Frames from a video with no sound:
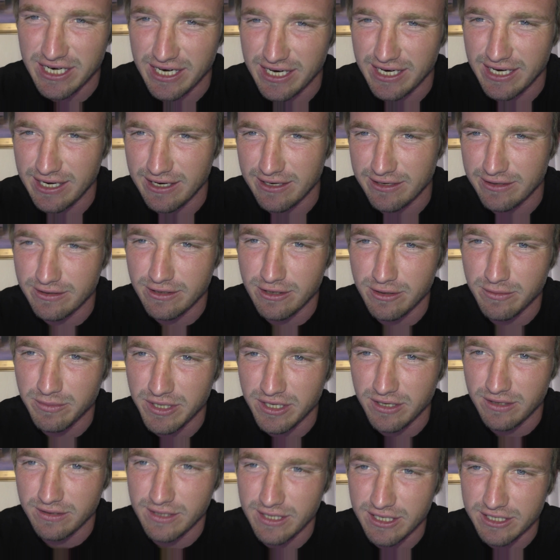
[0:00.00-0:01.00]
Check out
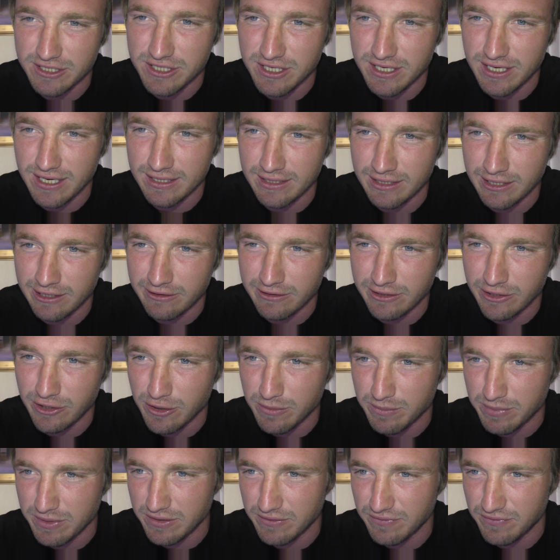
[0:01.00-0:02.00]
Adobe Audition. I literally
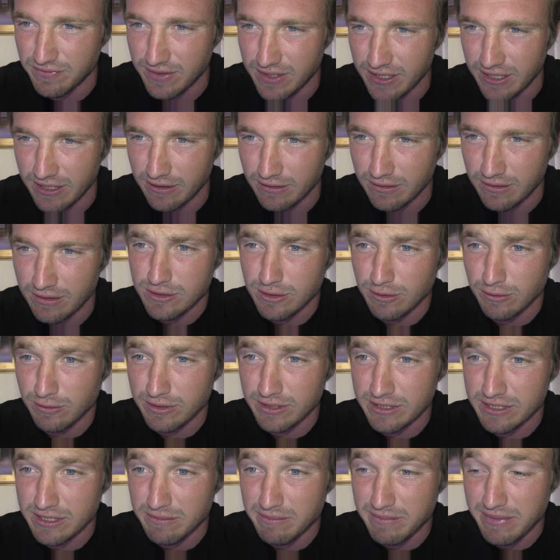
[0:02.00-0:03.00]
opened the file,
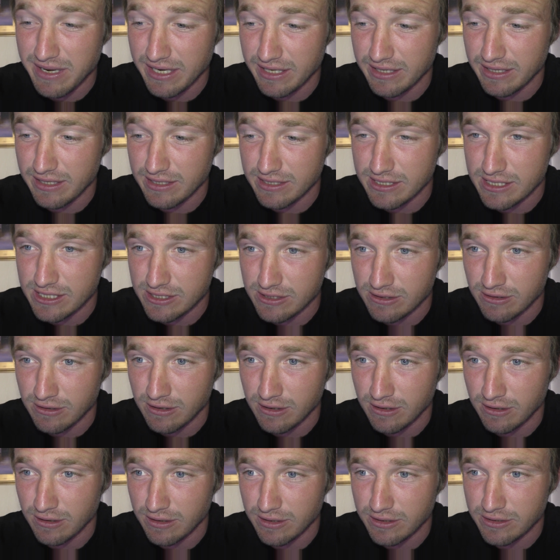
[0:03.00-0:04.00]
told it to make this
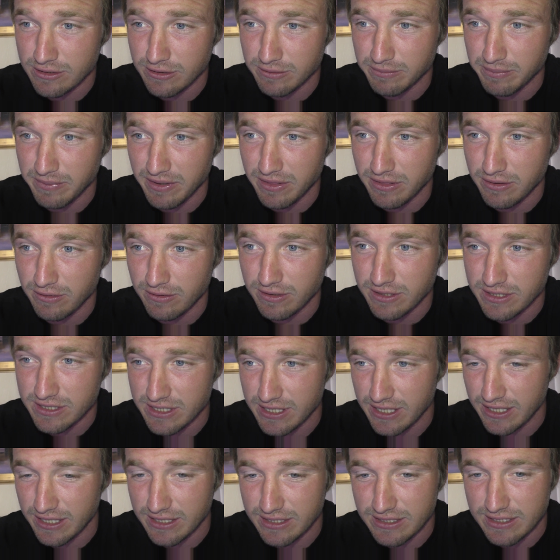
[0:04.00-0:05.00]
song, took me 30
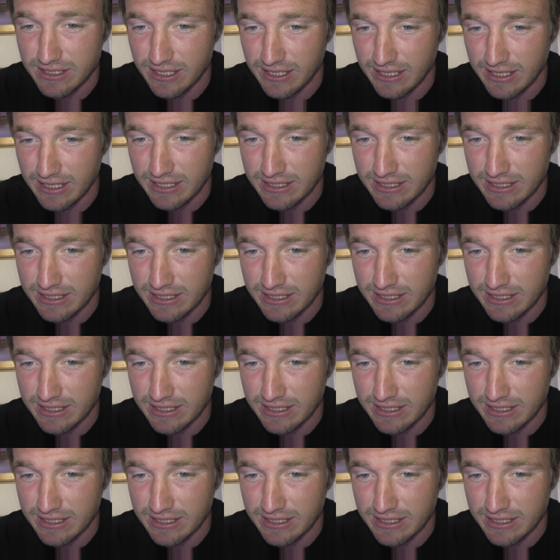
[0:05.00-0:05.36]
seconds, and it